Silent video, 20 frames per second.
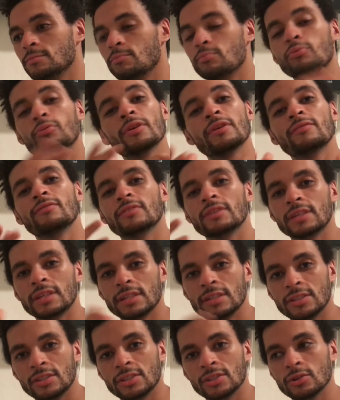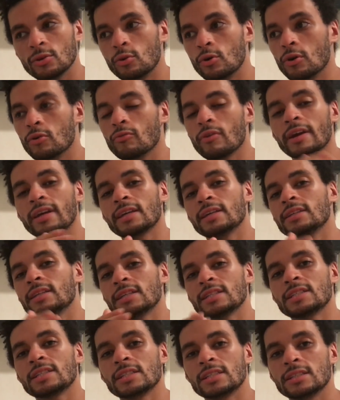privilege or
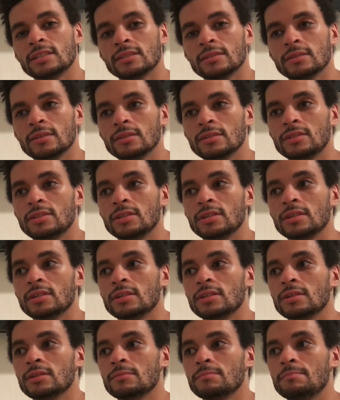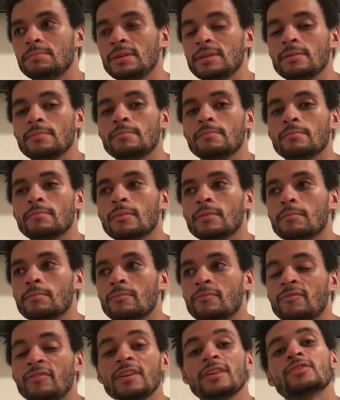recognition to be
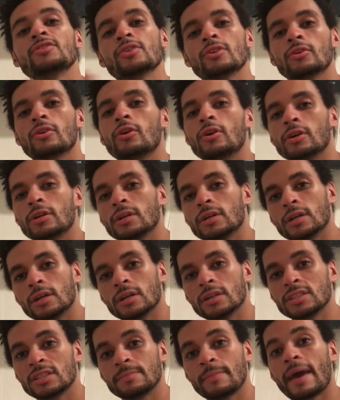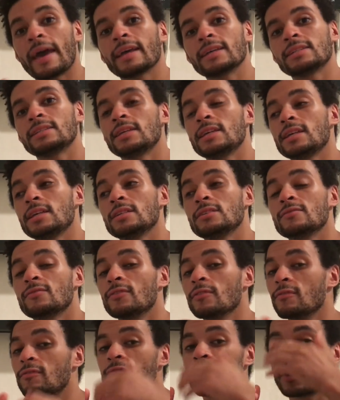featured on a Smack stage
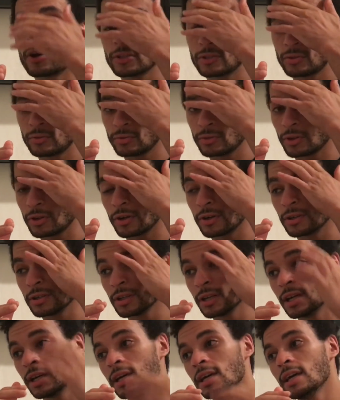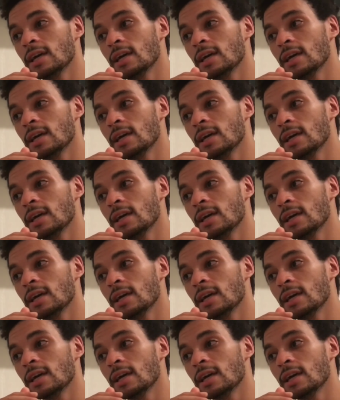for far too long,